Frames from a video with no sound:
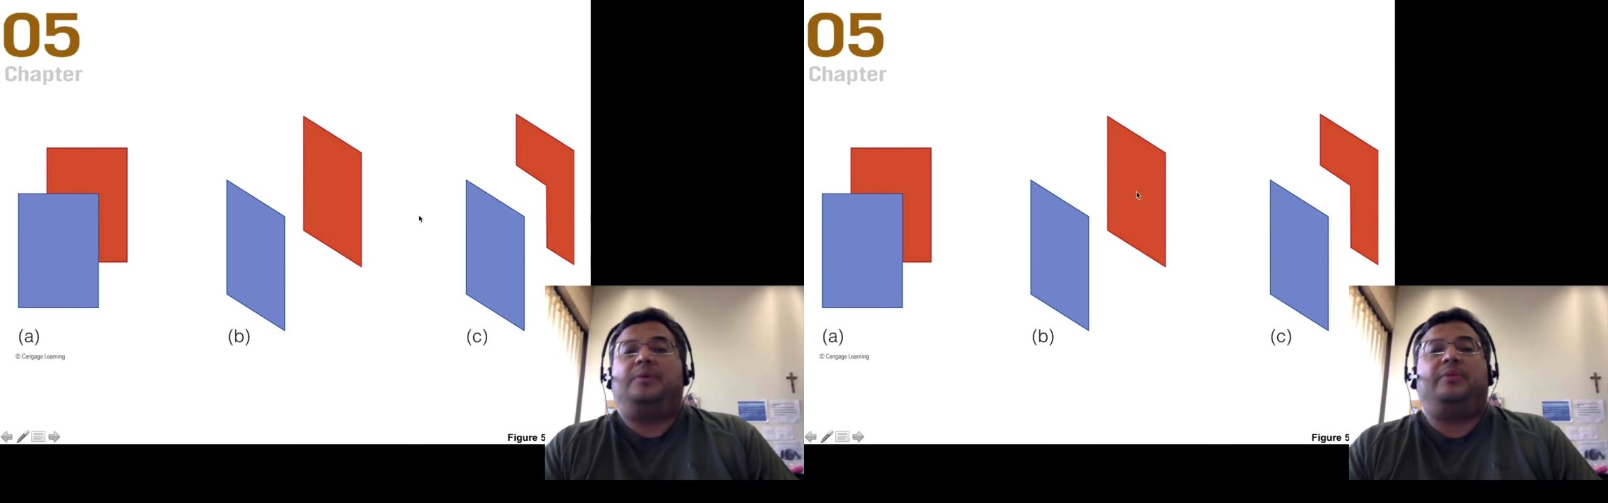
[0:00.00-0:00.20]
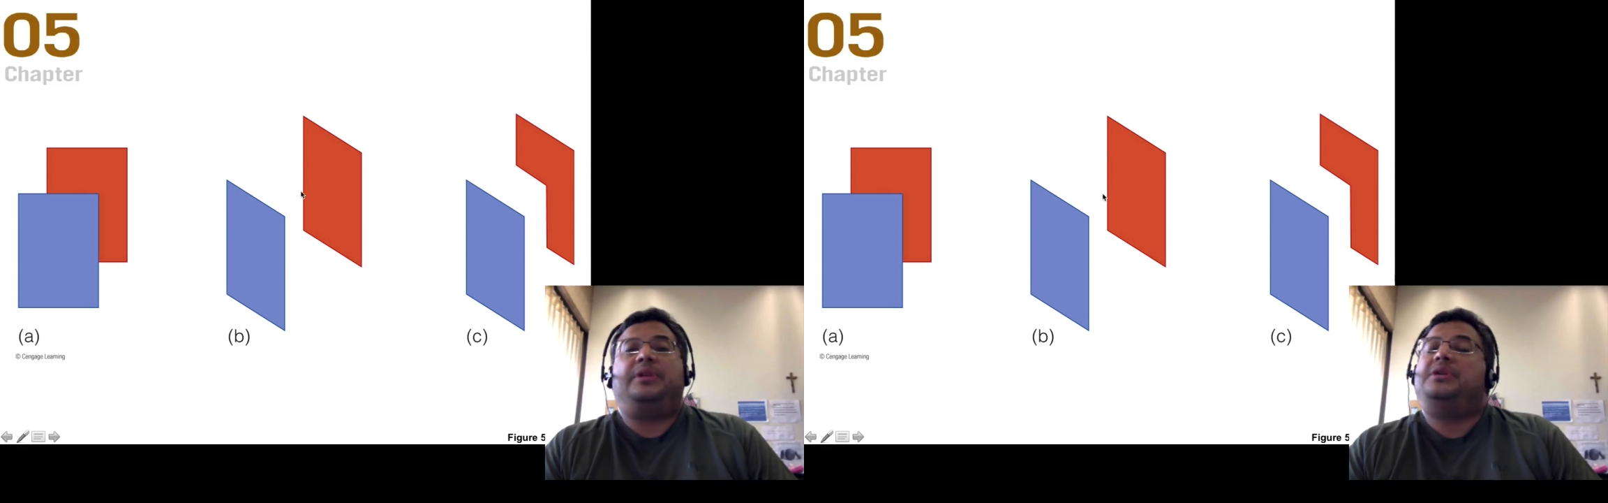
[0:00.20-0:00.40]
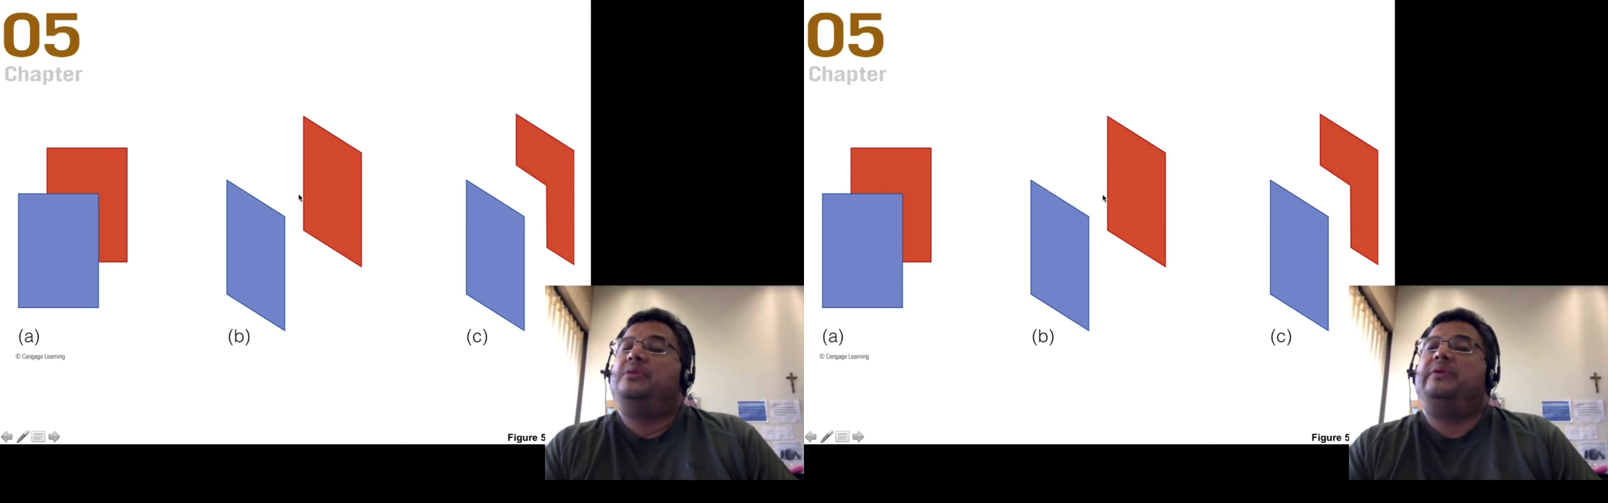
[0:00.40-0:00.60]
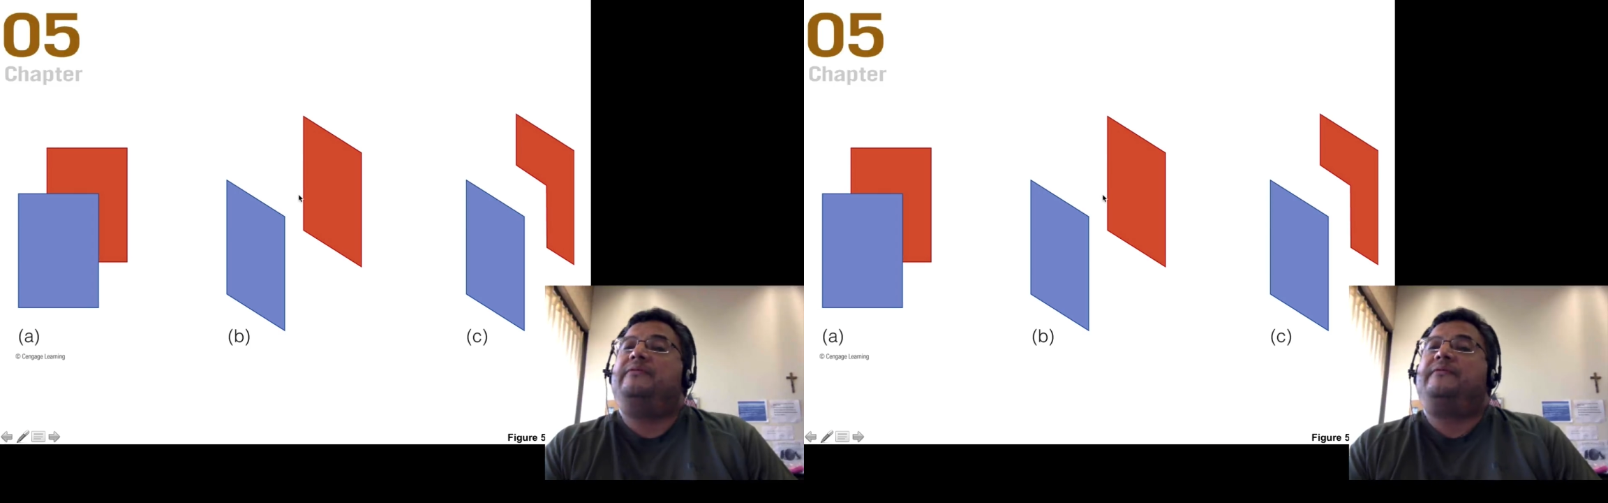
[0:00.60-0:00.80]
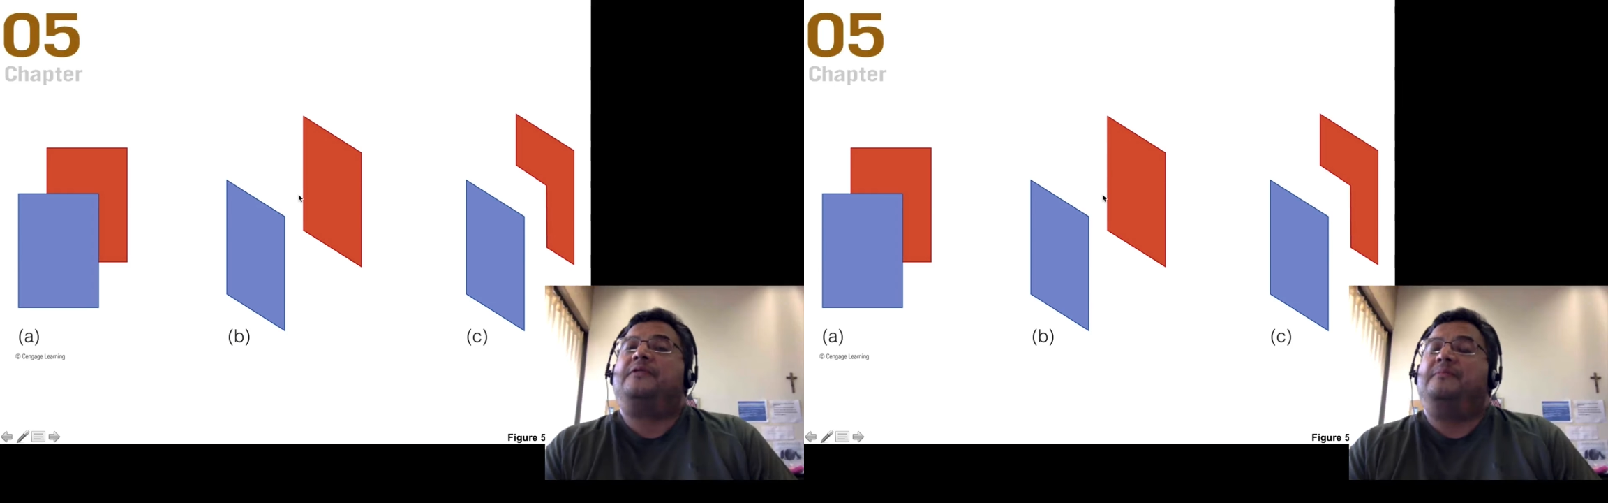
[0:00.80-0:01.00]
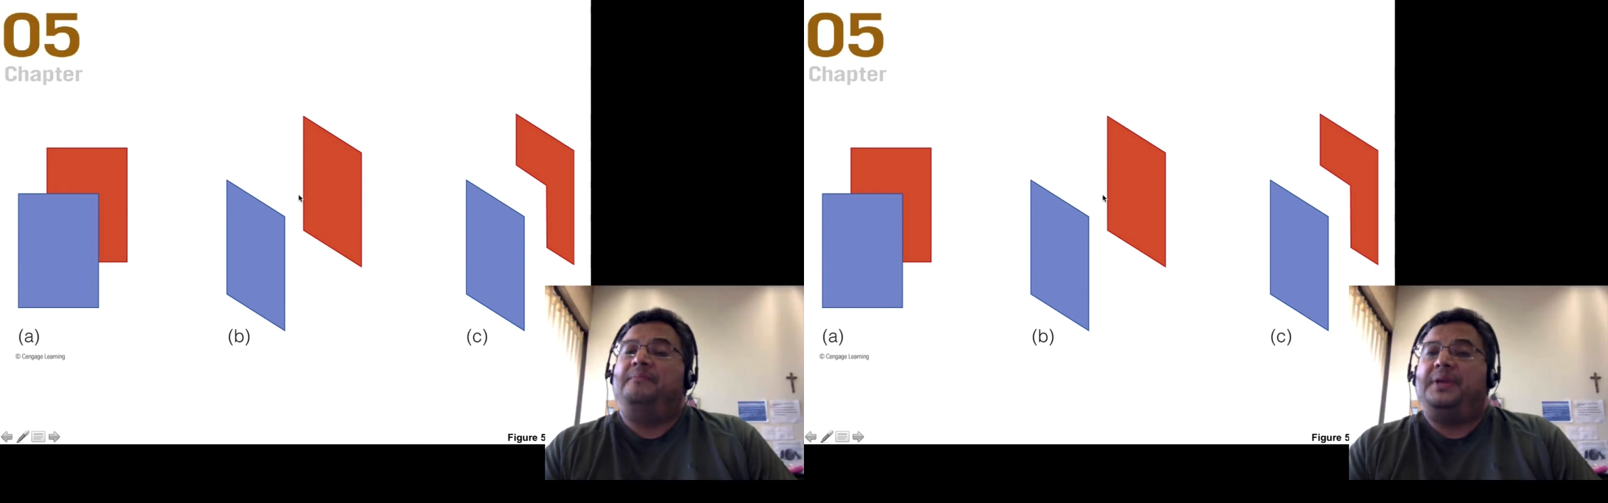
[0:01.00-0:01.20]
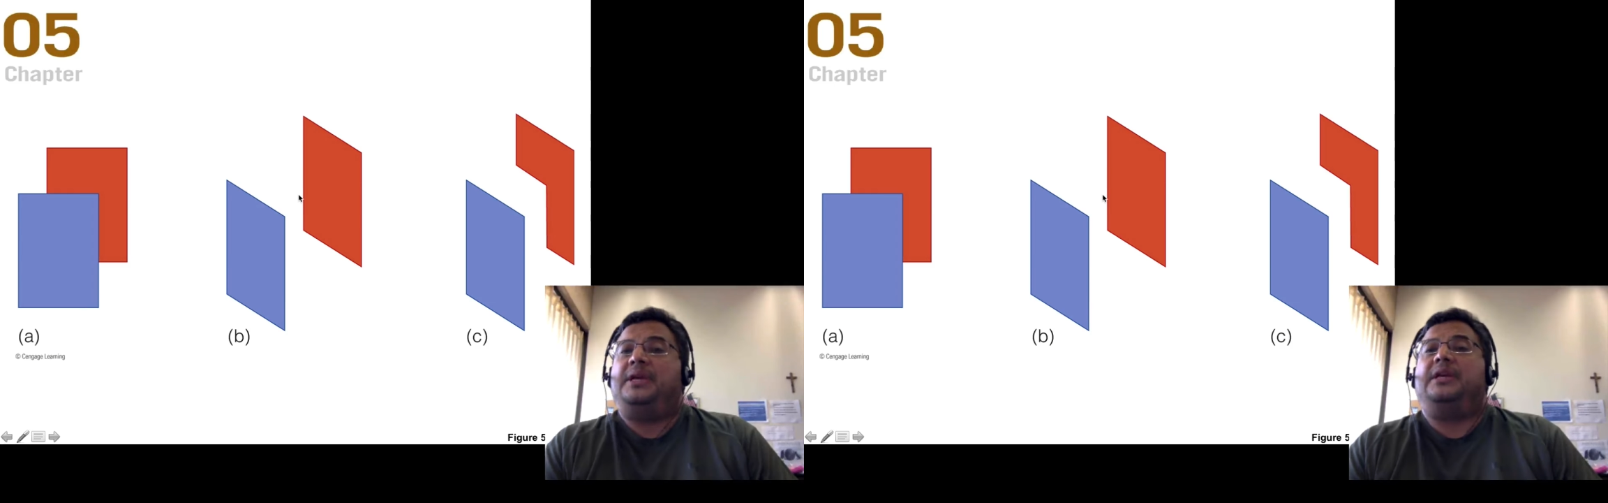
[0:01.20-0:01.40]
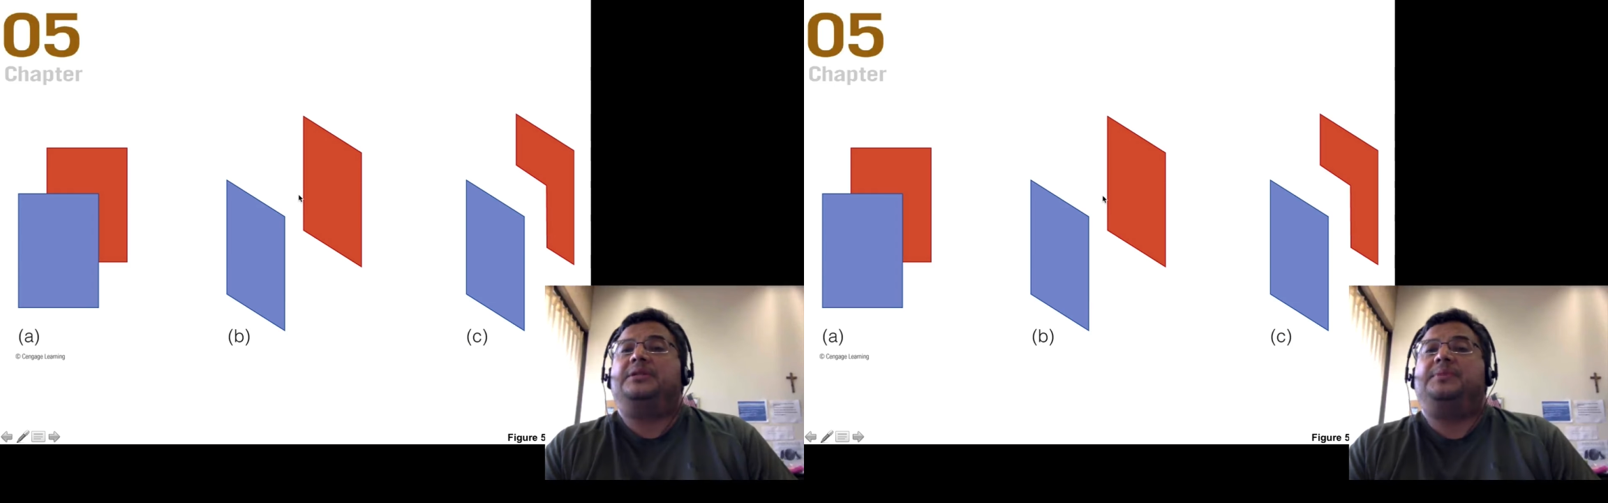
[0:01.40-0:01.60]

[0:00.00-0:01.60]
but we do infer B,